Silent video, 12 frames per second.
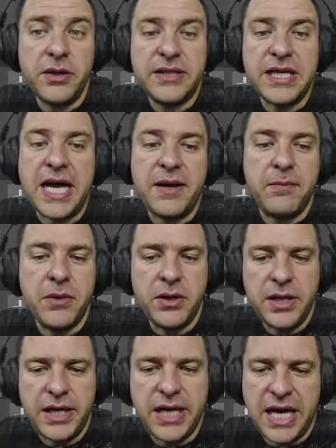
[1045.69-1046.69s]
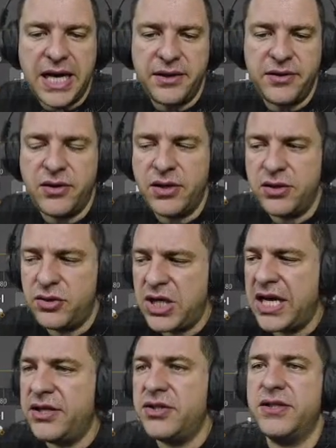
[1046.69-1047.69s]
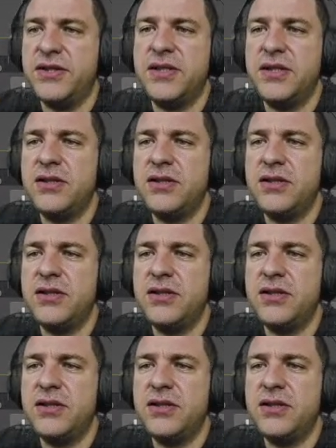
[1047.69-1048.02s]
time light changes.